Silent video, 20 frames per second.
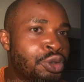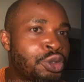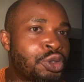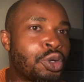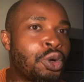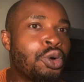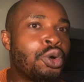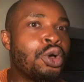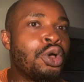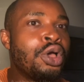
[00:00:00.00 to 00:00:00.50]

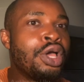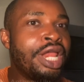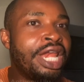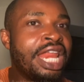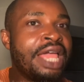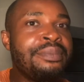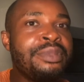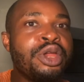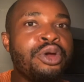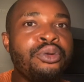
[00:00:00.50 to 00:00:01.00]
So
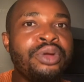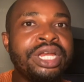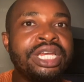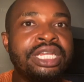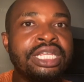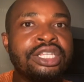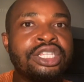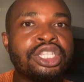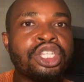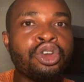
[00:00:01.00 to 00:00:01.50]
let me read
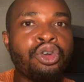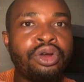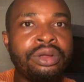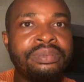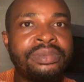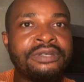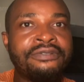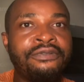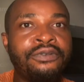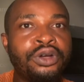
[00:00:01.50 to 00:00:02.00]
the
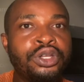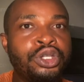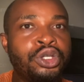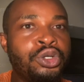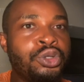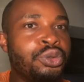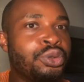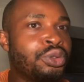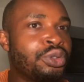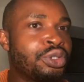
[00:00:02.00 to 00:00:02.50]
script for
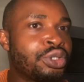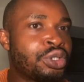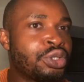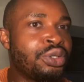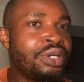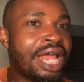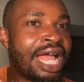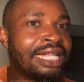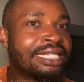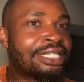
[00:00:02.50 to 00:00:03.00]
you
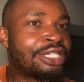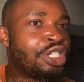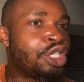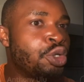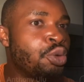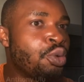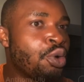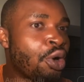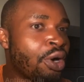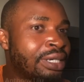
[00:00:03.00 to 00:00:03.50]
so that
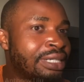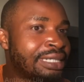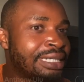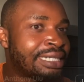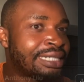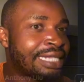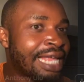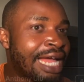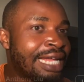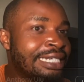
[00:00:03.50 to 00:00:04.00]
you will
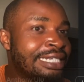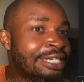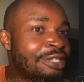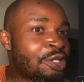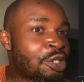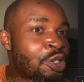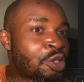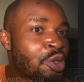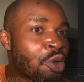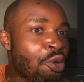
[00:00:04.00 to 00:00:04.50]
understand the
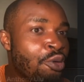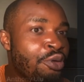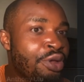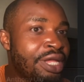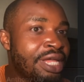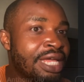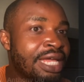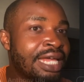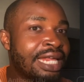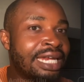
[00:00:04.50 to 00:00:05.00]

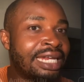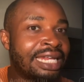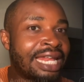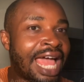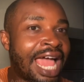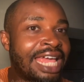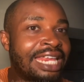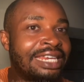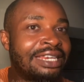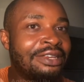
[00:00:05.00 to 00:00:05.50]

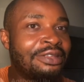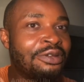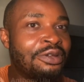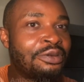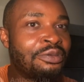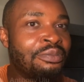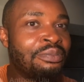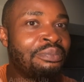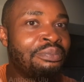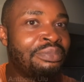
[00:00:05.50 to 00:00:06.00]
storyline
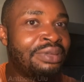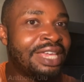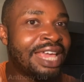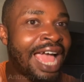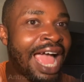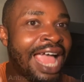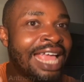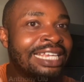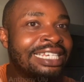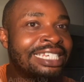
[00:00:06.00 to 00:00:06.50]

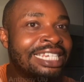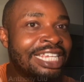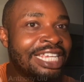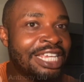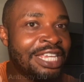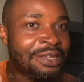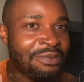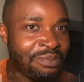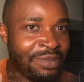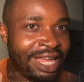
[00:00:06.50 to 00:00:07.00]
behind the
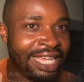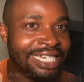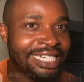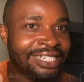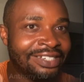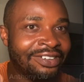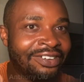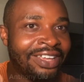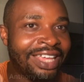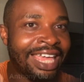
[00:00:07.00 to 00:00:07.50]

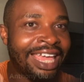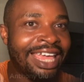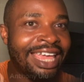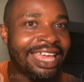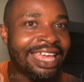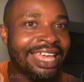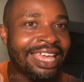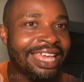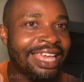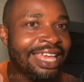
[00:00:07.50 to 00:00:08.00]
image. Okay,
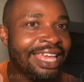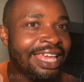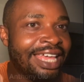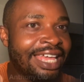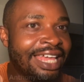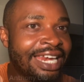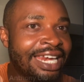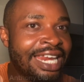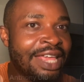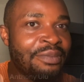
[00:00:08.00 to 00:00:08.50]

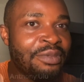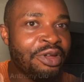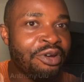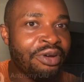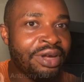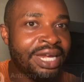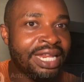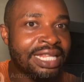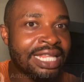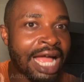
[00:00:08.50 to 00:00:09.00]
let me
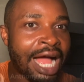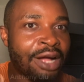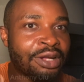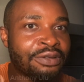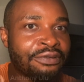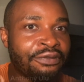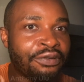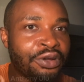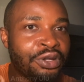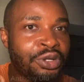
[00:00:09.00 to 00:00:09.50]
read it
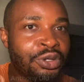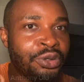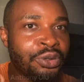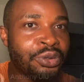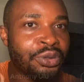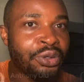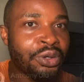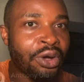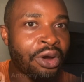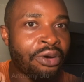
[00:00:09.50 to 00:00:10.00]
out for you.